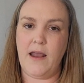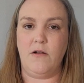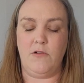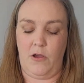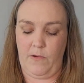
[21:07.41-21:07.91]
I
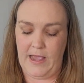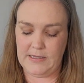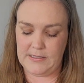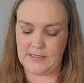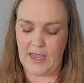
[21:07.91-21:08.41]
don't know.
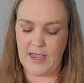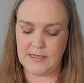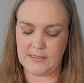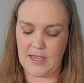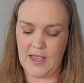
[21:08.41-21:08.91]
It
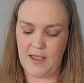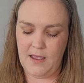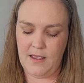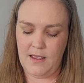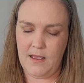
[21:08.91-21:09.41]
says
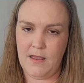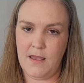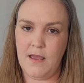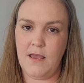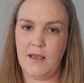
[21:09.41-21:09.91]

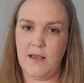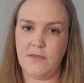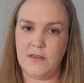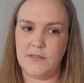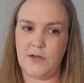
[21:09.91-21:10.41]

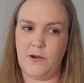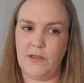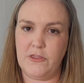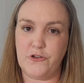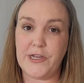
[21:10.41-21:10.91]
to start
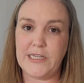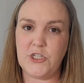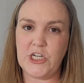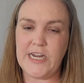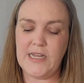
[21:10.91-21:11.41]
with 3
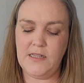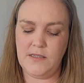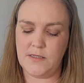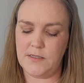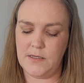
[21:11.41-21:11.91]

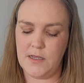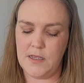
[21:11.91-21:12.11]
strands,